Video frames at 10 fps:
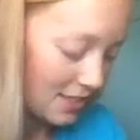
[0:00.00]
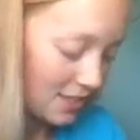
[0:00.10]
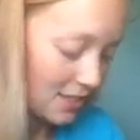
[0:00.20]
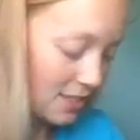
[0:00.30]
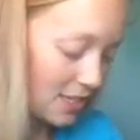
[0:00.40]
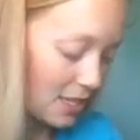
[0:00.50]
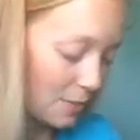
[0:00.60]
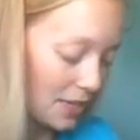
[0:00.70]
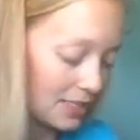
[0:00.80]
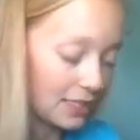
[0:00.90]
it makes
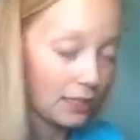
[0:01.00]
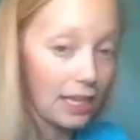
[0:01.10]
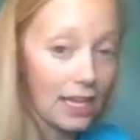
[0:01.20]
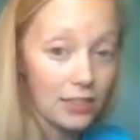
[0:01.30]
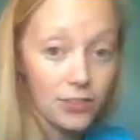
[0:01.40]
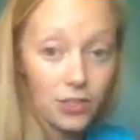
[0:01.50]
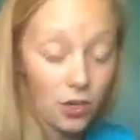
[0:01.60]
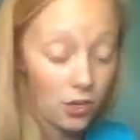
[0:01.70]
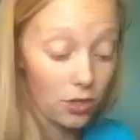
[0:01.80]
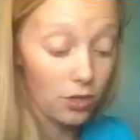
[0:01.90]
it last
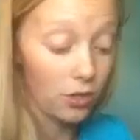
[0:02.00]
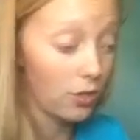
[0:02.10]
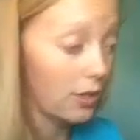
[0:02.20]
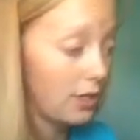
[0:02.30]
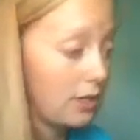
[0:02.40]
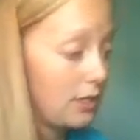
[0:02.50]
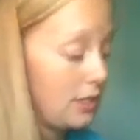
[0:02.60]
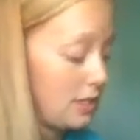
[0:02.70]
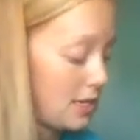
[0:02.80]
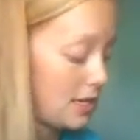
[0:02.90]
all
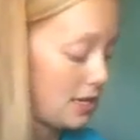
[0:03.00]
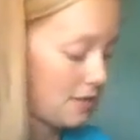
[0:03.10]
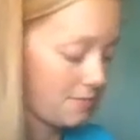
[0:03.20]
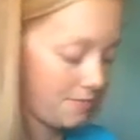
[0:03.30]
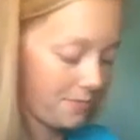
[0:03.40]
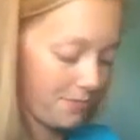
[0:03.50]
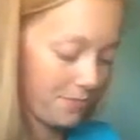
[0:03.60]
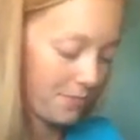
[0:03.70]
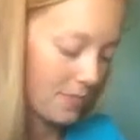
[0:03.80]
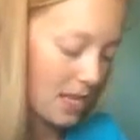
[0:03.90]
day.
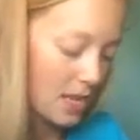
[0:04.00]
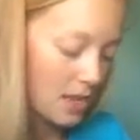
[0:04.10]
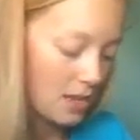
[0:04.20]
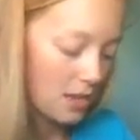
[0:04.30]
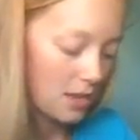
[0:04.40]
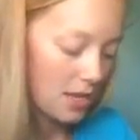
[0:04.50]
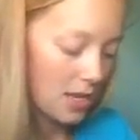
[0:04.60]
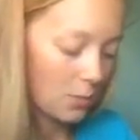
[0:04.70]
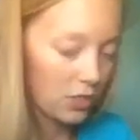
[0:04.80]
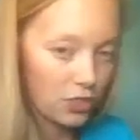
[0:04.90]
And I want to
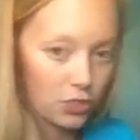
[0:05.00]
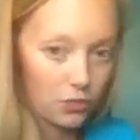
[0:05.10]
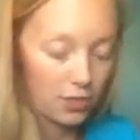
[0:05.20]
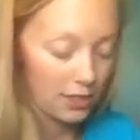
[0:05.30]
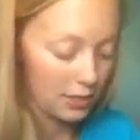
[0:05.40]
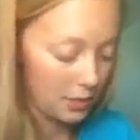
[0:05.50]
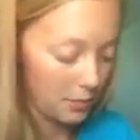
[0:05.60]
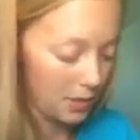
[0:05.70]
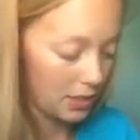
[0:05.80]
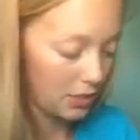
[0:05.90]
show you guys something here in
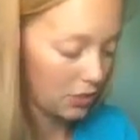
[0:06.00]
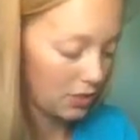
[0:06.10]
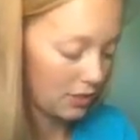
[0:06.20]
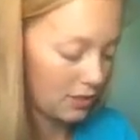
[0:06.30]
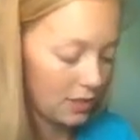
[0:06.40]
just a second.